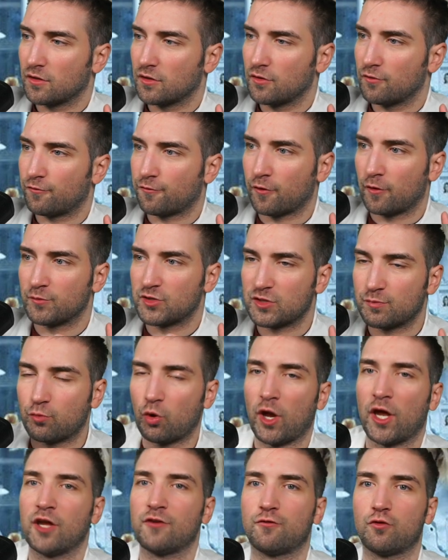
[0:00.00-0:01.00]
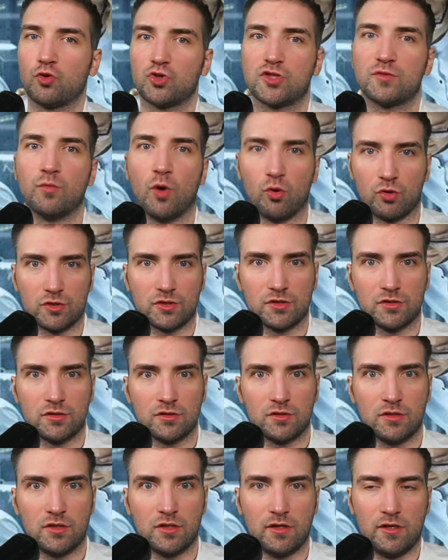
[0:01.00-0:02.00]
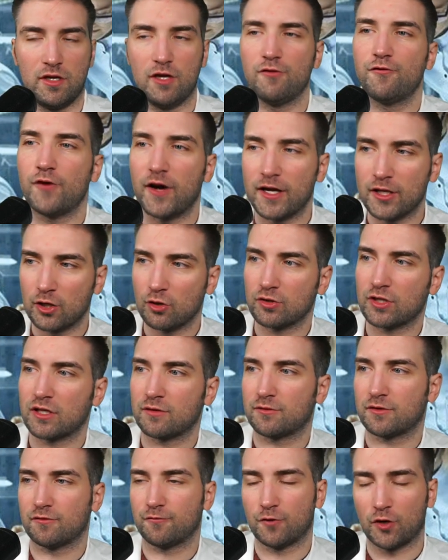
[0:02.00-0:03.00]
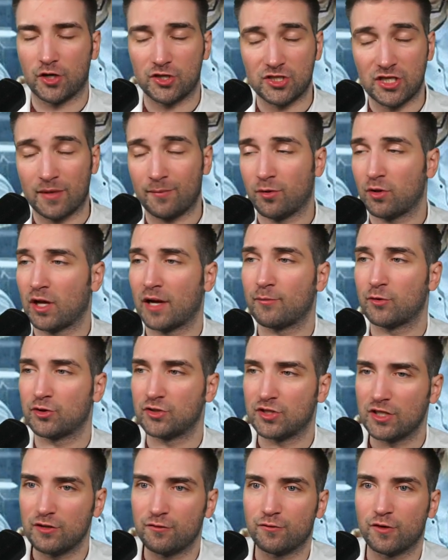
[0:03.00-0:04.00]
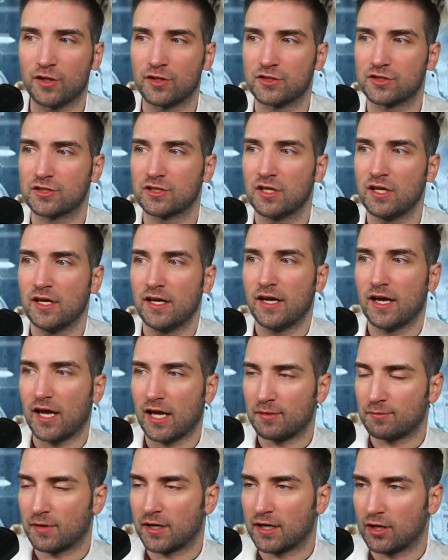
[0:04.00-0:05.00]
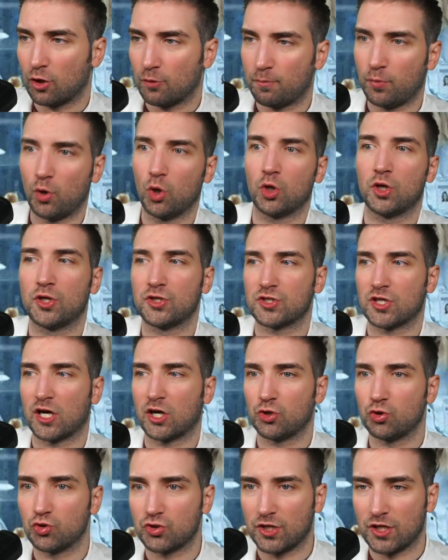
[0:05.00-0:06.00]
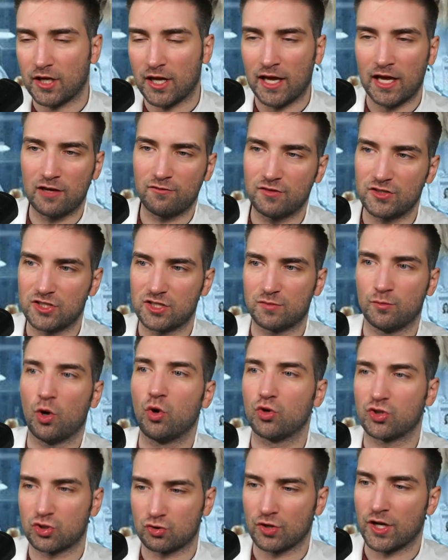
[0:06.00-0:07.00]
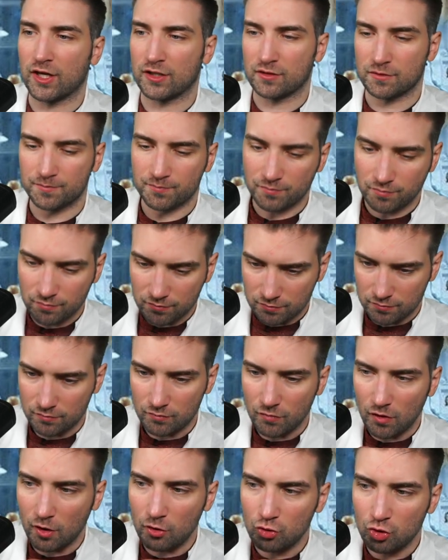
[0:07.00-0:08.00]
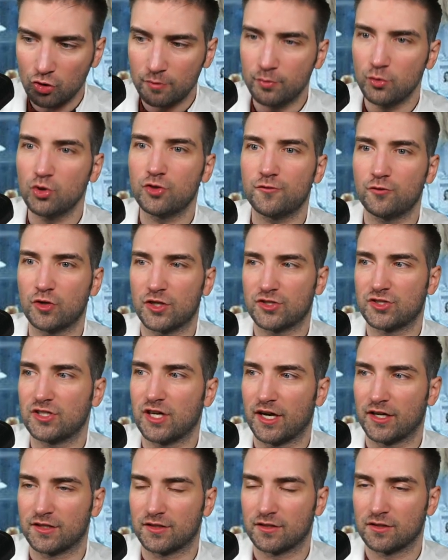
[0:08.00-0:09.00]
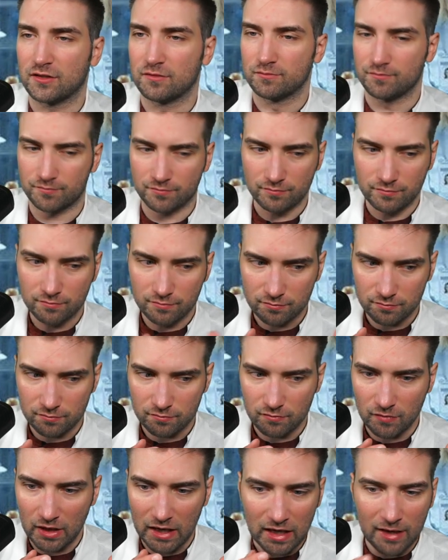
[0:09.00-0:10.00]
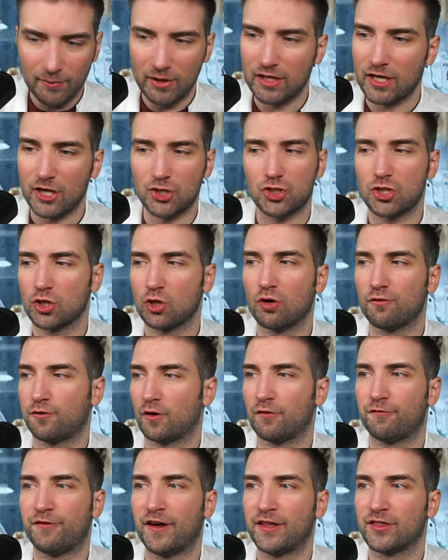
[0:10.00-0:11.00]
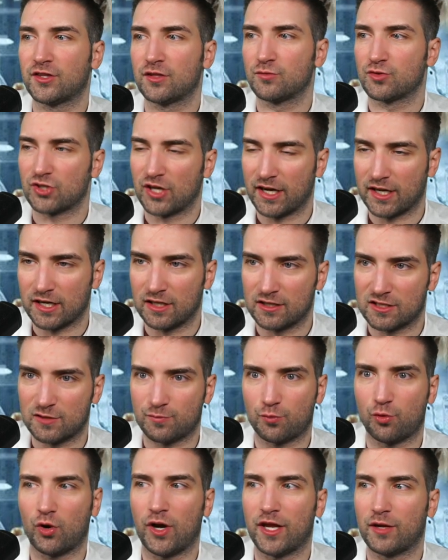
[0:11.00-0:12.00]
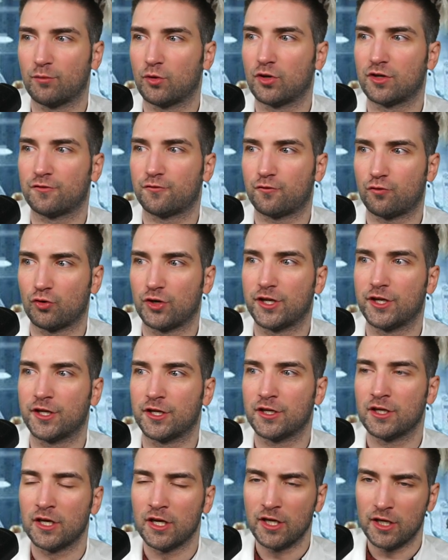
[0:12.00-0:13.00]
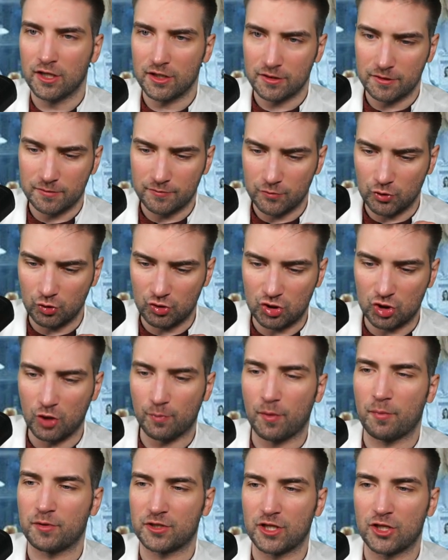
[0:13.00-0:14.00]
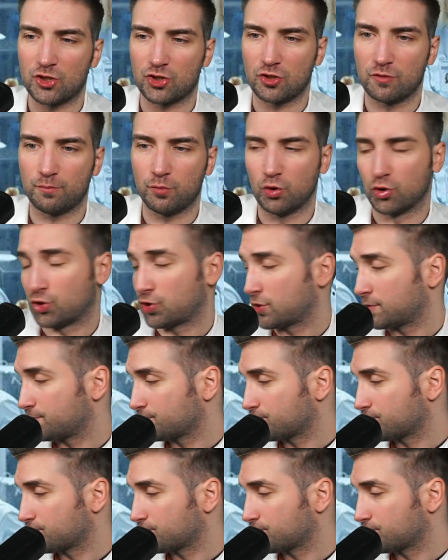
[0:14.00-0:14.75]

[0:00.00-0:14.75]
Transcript: from spraying through smokes. If I know that, for example, I'm on defense and my opponents are using heavy smoke strat to push through a site, I might actually go for a Phantom so I can spray more freely to stop a potential push.